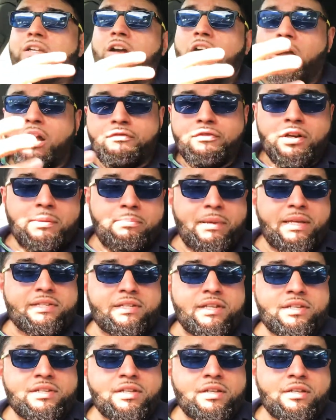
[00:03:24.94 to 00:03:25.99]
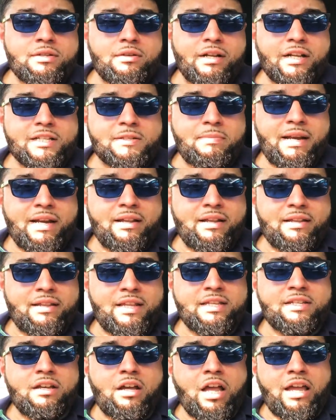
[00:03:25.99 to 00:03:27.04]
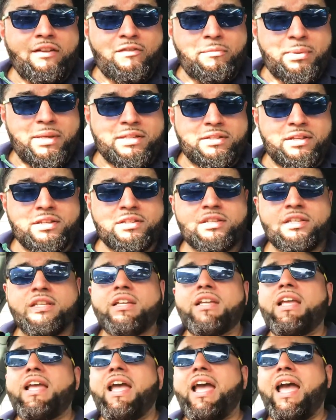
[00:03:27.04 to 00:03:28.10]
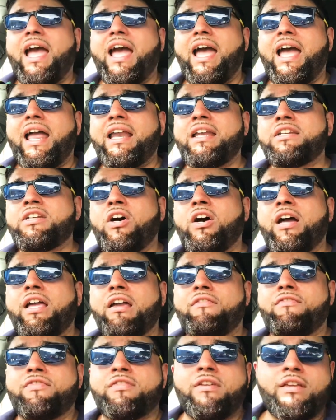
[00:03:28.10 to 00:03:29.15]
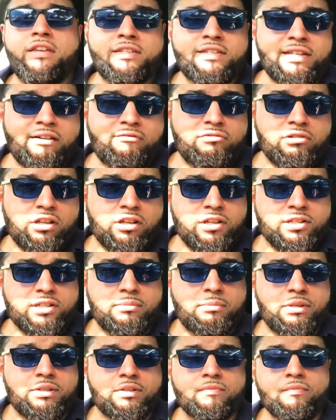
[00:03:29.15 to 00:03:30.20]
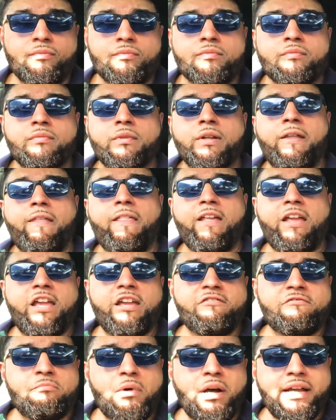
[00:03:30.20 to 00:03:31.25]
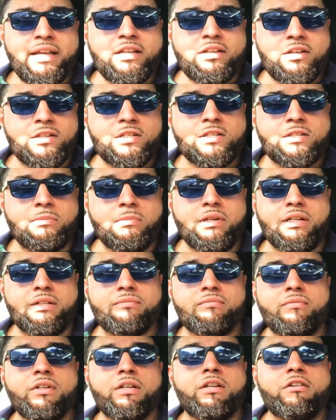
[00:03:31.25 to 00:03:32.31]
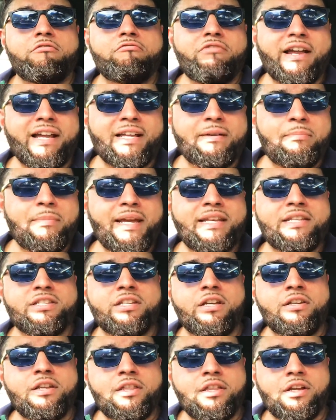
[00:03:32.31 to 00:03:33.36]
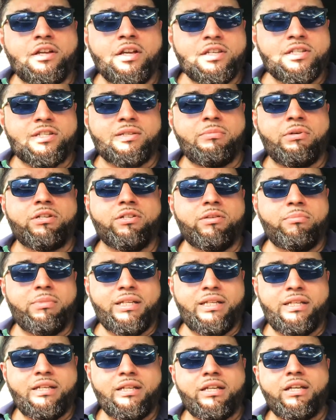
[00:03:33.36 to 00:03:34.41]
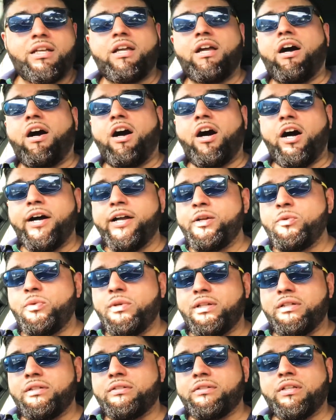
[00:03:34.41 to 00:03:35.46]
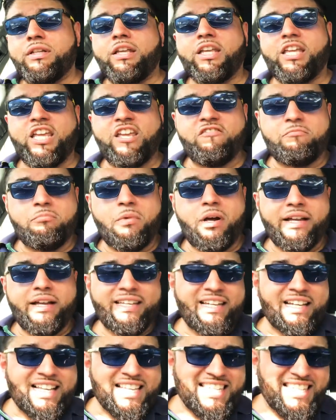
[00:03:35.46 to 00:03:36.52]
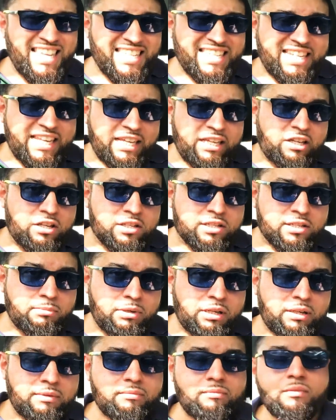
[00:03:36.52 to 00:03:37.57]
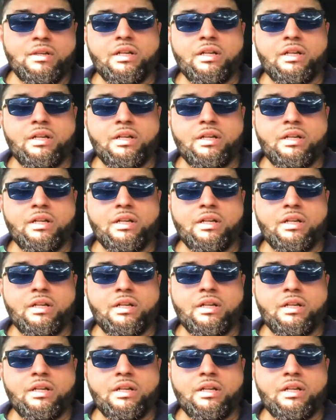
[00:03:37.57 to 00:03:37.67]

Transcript: I've got a business, so I'll explain it like this. I have a business and I have several customers. If my customer recommends another customer to me, I will give my existing customer